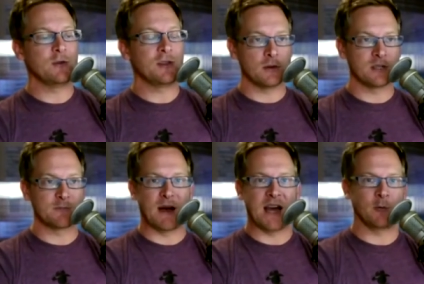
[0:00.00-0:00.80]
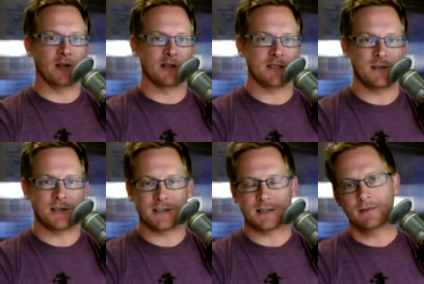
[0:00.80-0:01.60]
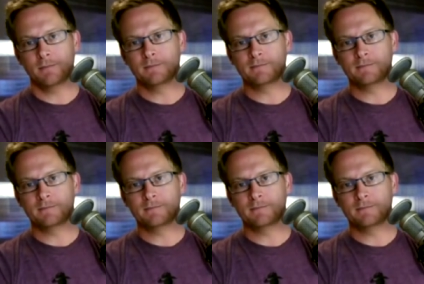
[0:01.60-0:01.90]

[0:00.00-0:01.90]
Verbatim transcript: So you think they're just buying real estate, Justin?